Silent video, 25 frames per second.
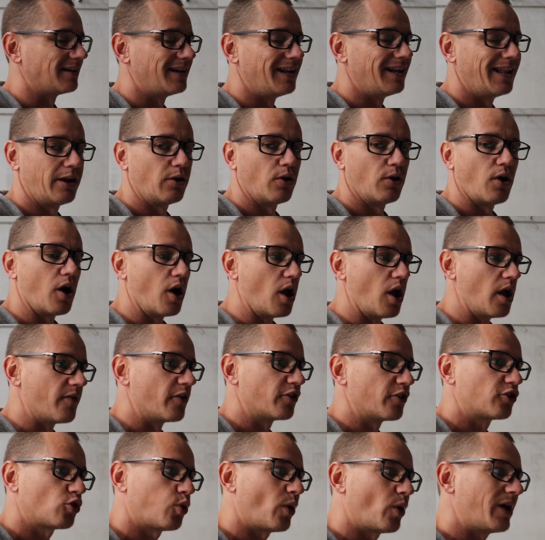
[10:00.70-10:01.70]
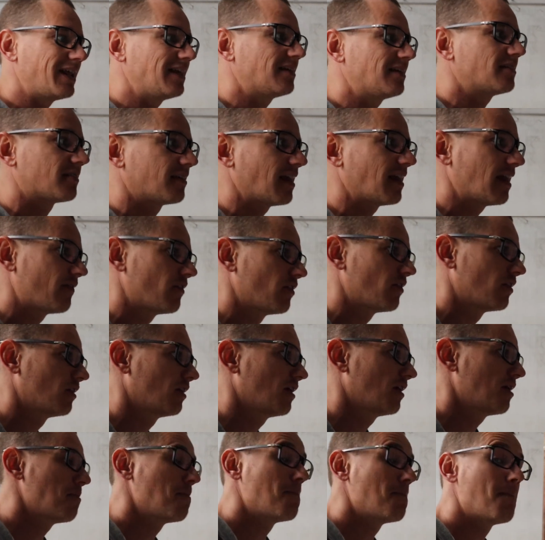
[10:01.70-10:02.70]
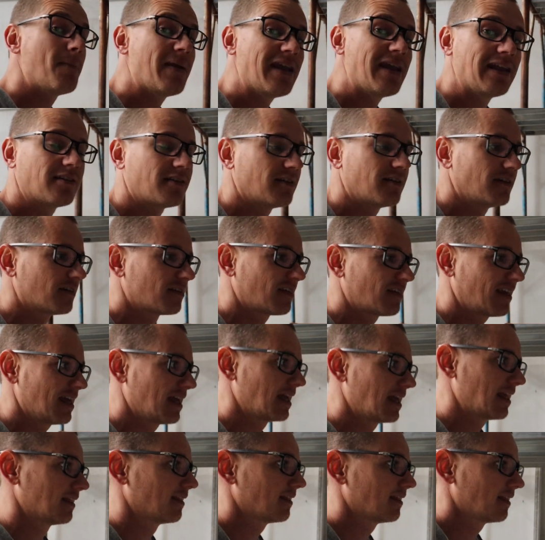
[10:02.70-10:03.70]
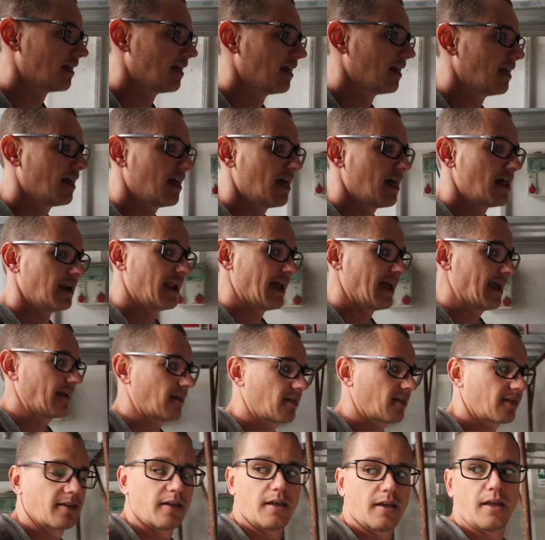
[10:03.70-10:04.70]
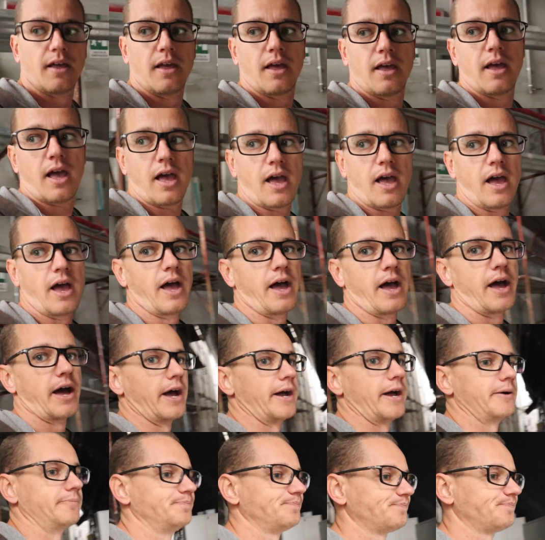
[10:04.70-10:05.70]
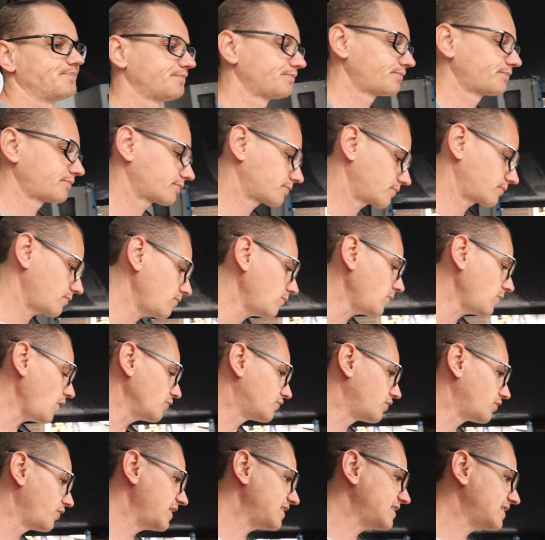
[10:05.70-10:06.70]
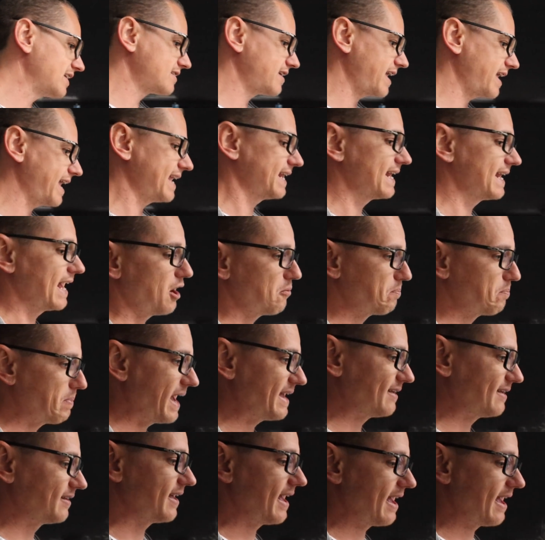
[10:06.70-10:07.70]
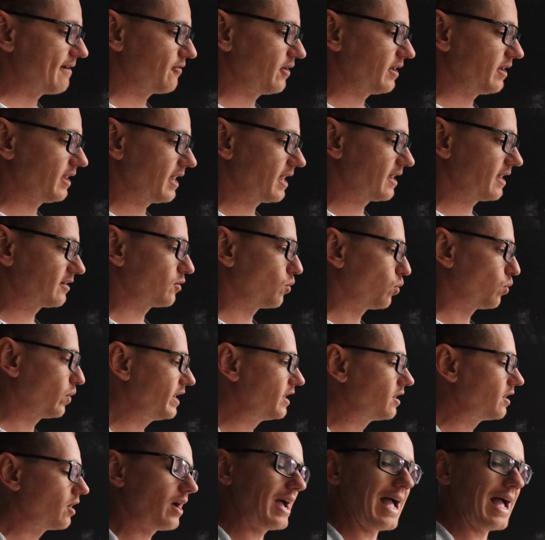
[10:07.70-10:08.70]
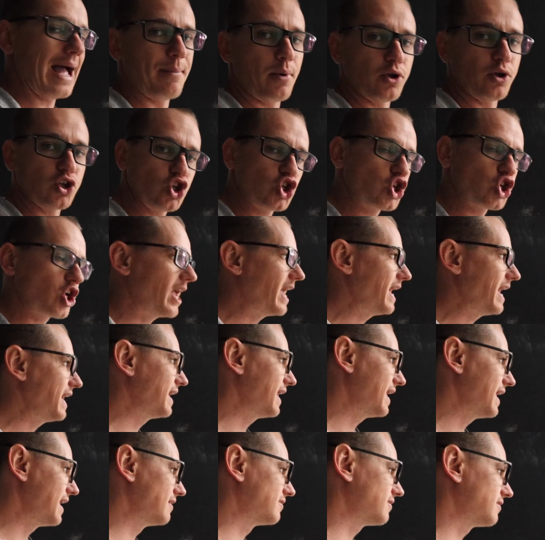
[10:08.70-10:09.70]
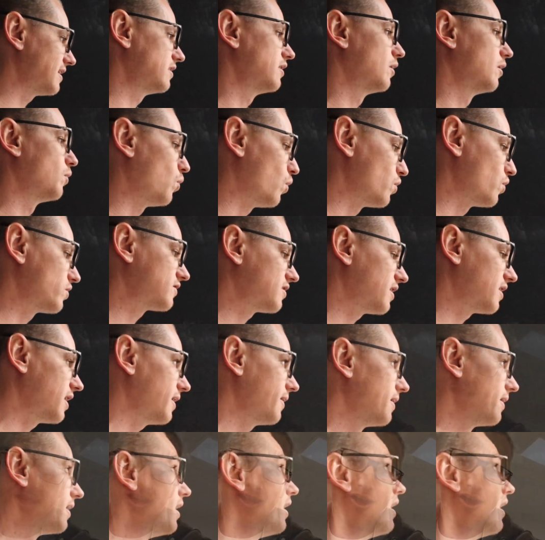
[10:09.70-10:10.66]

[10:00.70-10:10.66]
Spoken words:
a little over 27 meters in length. So these get taken out and painted every year, so we know how much chain is in the water.